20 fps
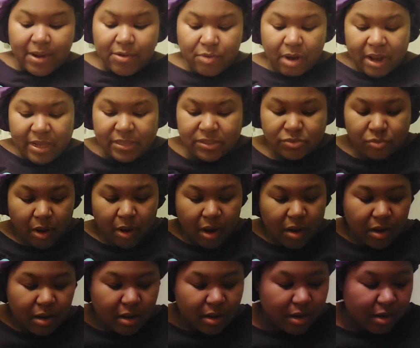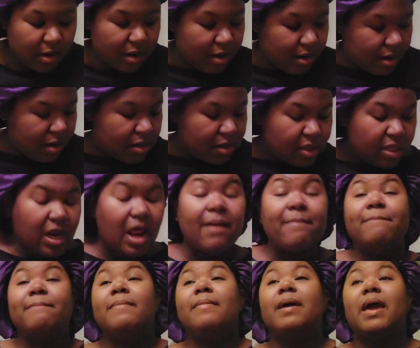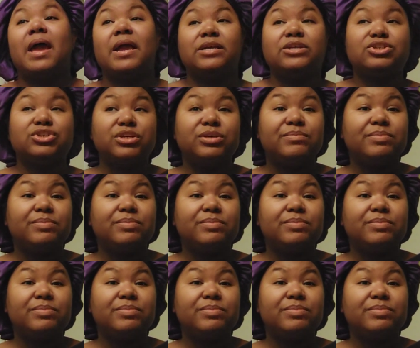rice water that I'm actually